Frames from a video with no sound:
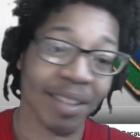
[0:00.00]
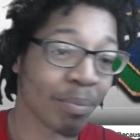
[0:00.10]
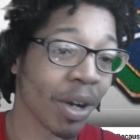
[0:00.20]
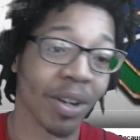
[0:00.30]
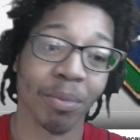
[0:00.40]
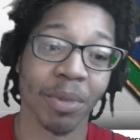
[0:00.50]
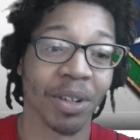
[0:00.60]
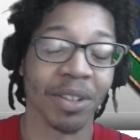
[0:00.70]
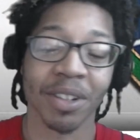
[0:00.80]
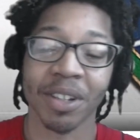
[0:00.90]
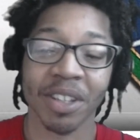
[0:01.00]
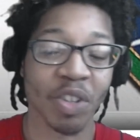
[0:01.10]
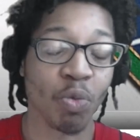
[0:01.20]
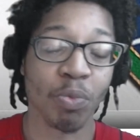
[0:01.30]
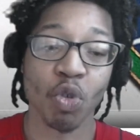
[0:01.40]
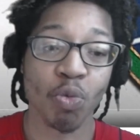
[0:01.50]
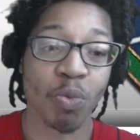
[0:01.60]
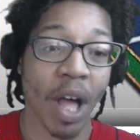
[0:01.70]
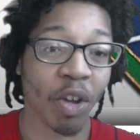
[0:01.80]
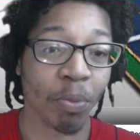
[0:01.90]
Perk, bro. You,
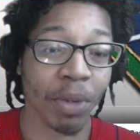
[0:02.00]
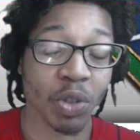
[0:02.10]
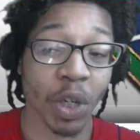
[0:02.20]
I ain't going to beat you.